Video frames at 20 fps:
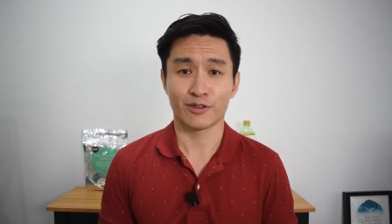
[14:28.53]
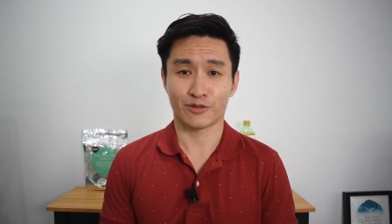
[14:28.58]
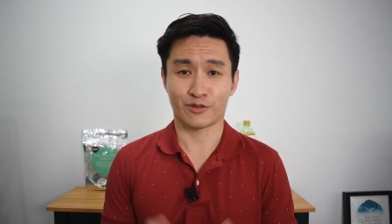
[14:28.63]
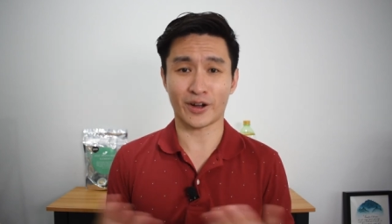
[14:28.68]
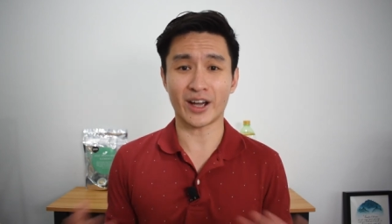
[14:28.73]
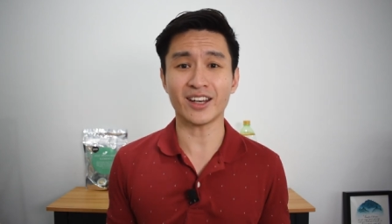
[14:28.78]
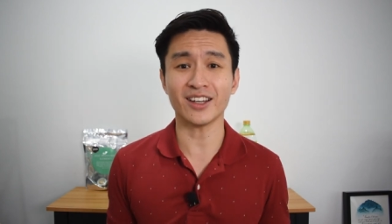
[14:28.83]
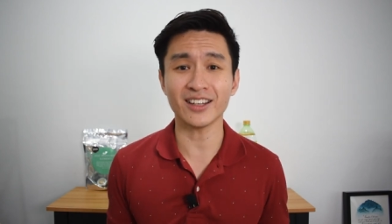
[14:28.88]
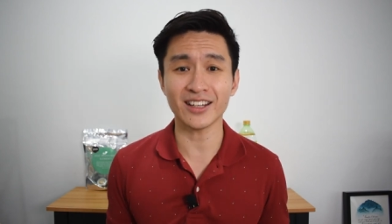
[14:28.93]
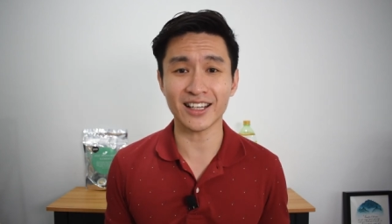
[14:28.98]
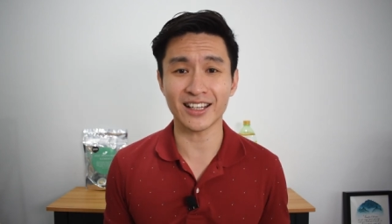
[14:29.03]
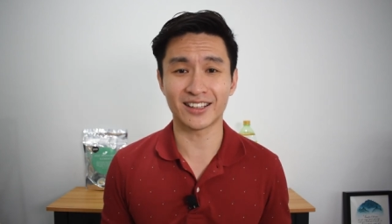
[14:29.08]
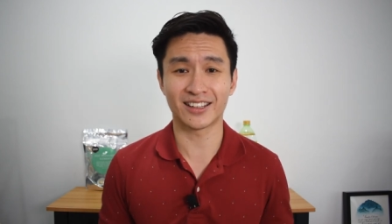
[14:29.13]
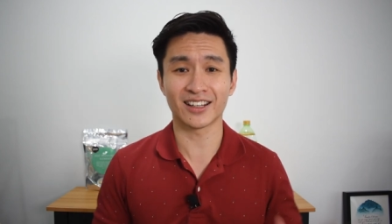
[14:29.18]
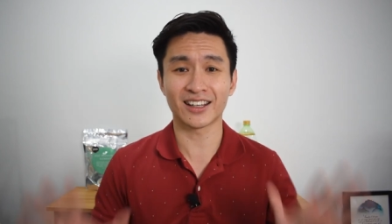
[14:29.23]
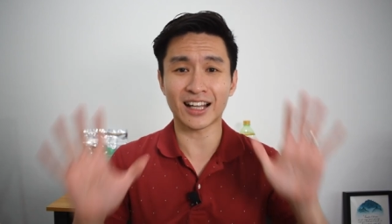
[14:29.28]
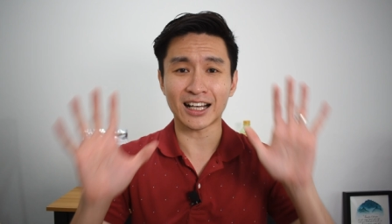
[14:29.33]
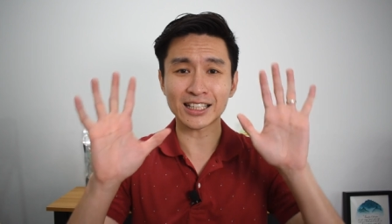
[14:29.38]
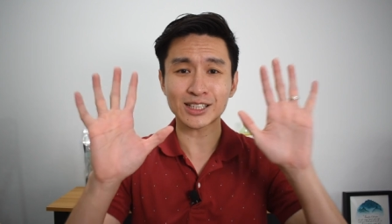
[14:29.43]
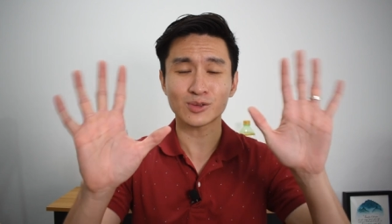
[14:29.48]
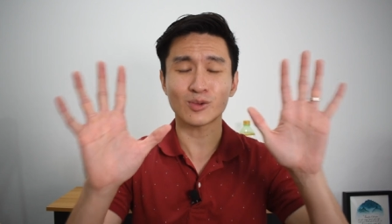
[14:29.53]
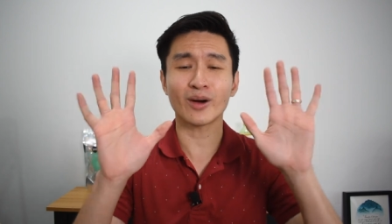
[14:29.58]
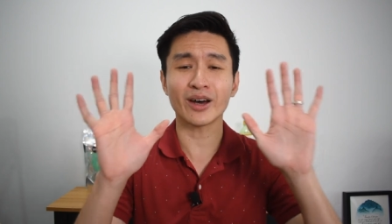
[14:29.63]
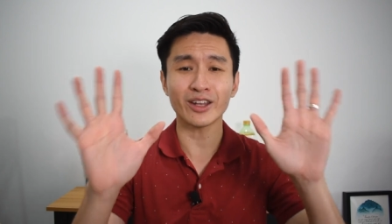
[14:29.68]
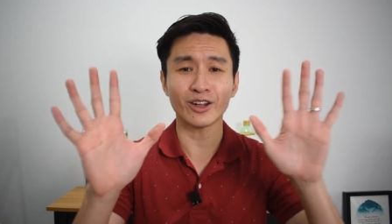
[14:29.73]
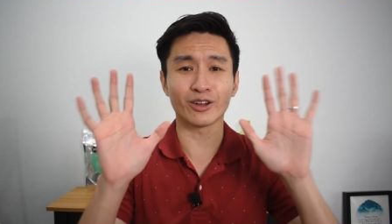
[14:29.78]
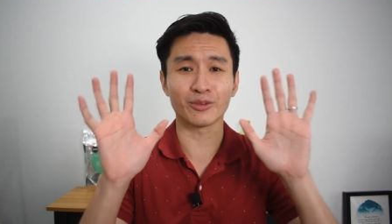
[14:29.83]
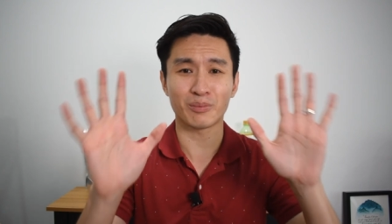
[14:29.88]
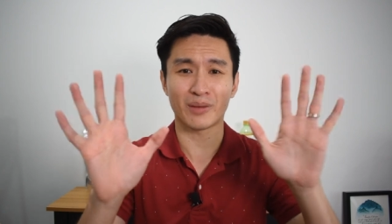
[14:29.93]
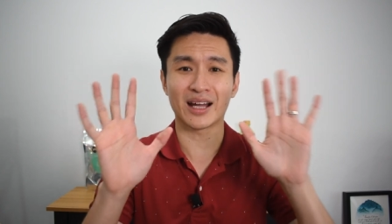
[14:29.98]
Finally, the last
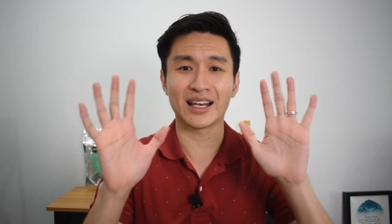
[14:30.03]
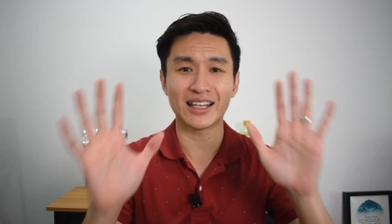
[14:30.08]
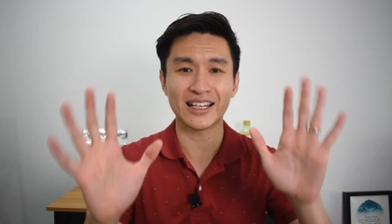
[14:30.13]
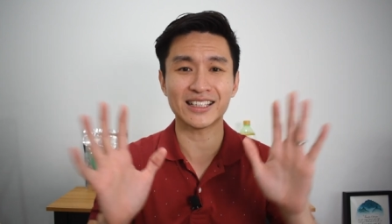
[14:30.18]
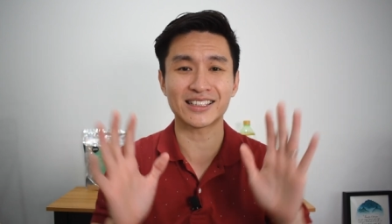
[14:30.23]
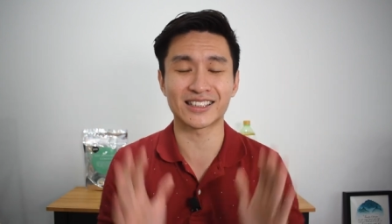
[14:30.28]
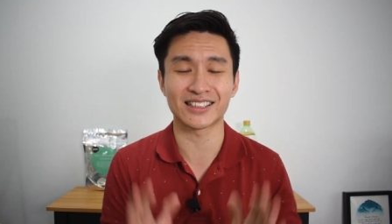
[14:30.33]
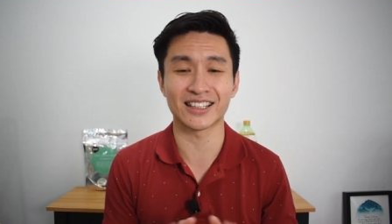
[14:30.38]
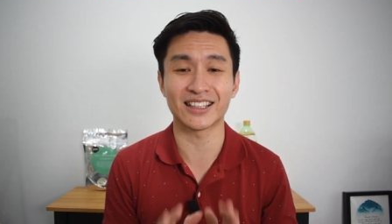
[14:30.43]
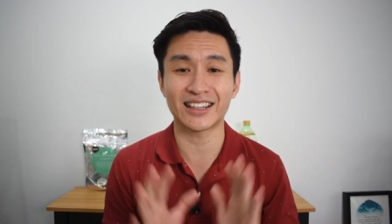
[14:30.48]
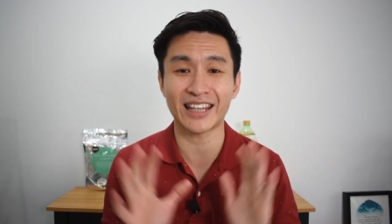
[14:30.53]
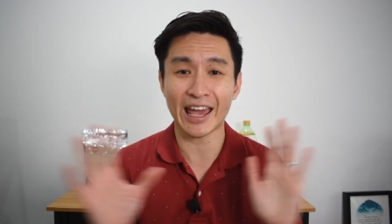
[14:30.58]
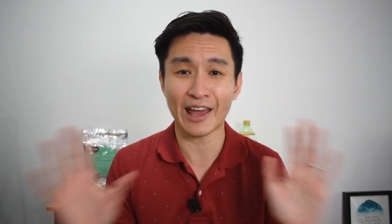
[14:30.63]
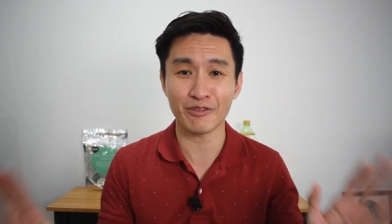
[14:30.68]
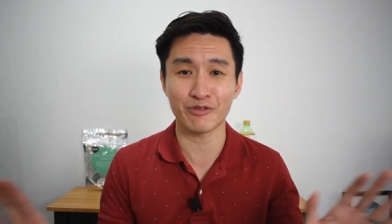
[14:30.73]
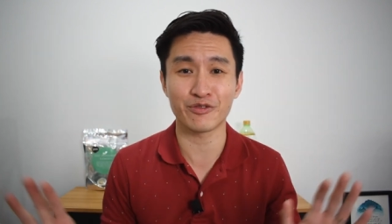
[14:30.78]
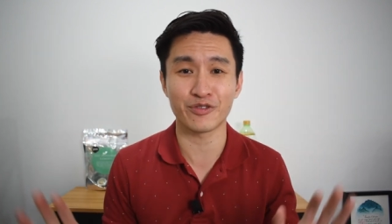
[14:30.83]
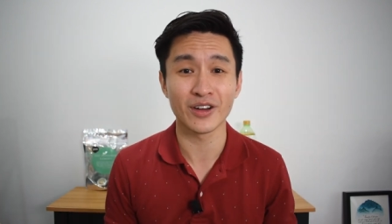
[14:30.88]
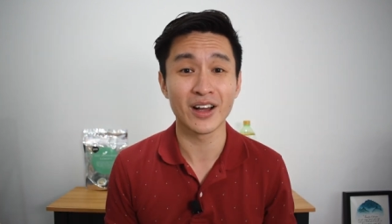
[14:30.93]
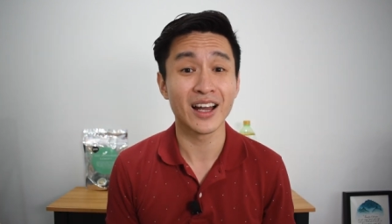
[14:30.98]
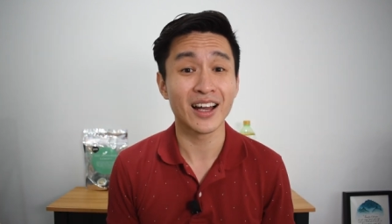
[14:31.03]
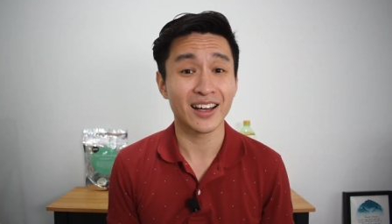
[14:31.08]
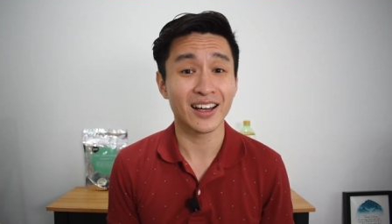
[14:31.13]
one on my list, the 10th.